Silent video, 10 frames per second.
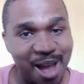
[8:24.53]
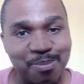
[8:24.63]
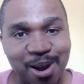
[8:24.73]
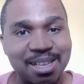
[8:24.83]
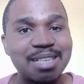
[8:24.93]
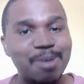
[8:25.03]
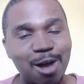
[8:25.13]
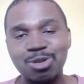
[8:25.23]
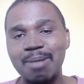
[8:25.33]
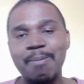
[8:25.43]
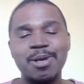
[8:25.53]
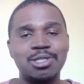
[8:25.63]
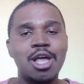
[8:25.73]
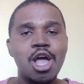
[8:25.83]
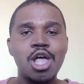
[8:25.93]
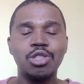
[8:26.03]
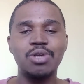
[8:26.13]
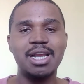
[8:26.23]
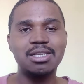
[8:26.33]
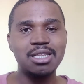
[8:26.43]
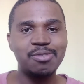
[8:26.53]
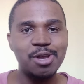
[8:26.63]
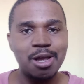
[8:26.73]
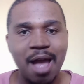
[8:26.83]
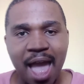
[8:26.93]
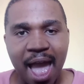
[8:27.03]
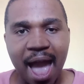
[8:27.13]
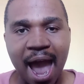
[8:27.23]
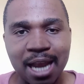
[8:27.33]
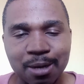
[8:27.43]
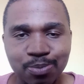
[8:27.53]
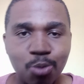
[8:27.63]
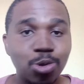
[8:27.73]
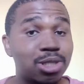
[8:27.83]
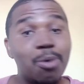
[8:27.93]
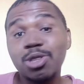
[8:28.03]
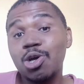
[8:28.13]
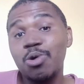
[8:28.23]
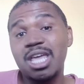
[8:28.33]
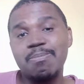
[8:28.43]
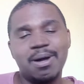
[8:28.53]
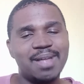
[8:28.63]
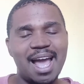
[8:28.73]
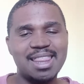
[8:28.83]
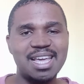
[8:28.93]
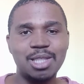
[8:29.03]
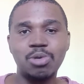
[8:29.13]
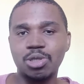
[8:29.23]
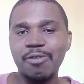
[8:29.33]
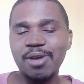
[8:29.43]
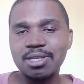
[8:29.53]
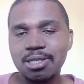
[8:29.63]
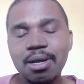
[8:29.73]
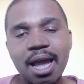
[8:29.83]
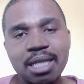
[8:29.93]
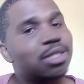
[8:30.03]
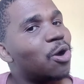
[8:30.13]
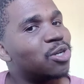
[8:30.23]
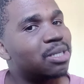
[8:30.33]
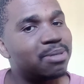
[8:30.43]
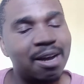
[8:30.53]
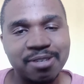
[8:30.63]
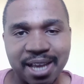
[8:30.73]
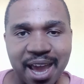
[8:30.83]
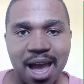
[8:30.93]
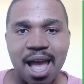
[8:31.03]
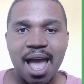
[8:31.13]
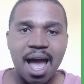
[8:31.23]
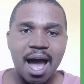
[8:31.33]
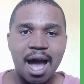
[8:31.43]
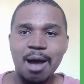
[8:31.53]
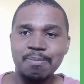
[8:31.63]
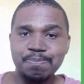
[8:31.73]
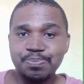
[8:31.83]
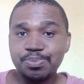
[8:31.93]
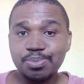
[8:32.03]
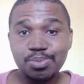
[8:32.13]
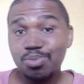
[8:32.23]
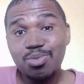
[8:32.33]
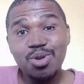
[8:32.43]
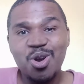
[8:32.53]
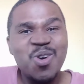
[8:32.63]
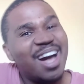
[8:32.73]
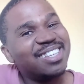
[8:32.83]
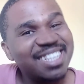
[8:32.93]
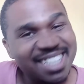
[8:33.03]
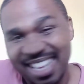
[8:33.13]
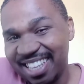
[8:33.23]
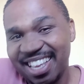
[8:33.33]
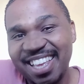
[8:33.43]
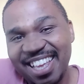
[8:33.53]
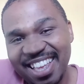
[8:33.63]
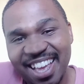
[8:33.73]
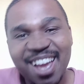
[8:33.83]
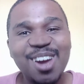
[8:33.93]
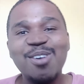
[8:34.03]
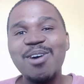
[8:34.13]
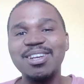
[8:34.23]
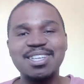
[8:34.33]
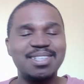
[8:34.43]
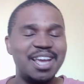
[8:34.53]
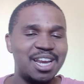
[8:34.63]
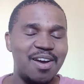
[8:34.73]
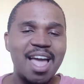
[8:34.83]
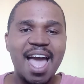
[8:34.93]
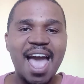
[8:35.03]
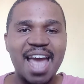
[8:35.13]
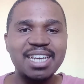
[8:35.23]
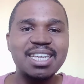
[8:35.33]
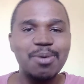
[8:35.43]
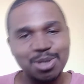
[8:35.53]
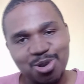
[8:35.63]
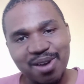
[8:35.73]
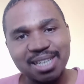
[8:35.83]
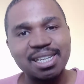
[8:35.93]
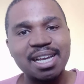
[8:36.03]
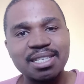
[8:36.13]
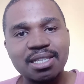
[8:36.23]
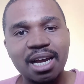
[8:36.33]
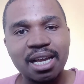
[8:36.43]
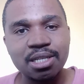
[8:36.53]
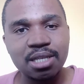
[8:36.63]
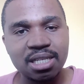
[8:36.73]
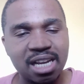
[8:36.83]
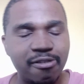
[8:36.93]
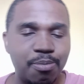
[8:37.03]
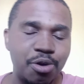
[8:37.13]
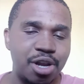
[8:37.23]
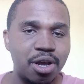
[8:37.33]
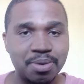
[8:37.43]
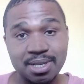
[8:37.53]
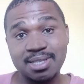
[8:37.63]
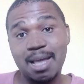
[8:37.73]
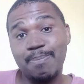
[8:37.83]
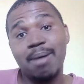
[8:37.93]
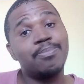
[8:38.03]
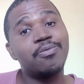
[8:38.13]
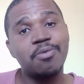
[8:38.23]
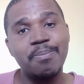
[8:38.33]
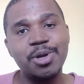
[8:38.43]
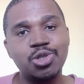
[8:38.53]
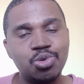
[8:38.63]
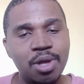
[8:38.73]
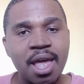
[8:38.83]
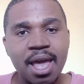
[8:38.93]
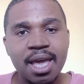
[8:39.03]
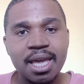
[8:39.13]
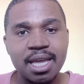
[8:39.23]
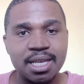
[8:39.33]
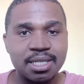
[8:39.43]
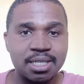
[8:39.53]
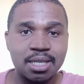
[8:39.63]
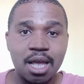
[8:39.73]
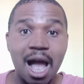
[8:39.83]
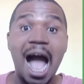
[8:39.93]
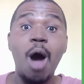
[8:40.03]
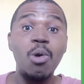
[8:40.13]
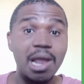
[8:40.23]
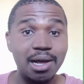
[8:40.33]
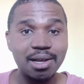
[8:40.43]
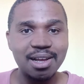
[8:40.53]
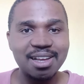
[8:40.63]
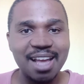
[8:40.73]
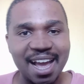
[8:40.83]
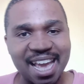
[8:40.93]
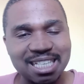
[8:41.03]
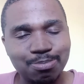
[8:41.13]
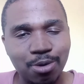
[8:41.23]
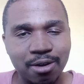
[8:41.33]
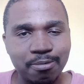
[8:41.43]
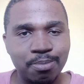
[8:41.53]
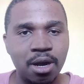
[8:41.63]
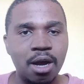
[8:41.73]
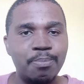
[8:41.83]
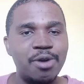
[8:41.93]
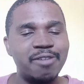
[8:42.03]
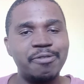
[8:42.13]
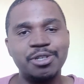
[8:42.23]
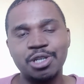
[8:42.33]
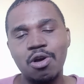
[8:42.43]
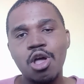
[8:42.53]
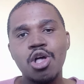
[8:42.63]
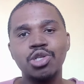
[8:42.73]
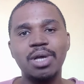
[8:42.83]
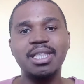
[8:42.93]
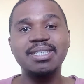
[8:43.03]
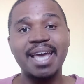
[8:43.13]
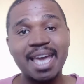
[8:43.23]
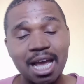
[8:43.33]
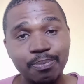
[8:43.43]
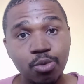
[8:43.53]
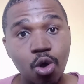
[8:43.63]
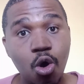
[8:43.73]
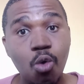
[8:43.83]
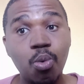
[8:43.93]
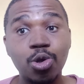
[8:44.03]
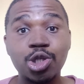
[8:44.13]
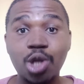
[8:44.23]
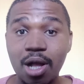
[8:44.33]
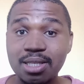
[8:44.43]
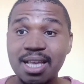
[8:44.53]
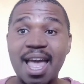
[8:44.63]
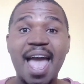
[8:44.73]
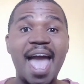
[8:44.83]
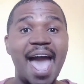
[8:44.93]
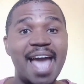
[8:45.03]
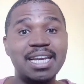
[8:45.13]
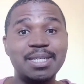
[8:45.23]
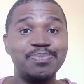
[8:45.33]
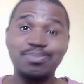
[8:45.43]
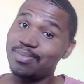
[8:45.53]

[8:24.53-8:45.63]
I apologize. But I'll try my best to edit in this video. And we'll start with the goalkeeper. I think this one's obvious. It's going to be David De Gea. Who else is there? Who else is there, you know? And he was alright against Liverpool, you know. It was a step up compared to his howler against Brentford, you know. So I think De Gea will start, and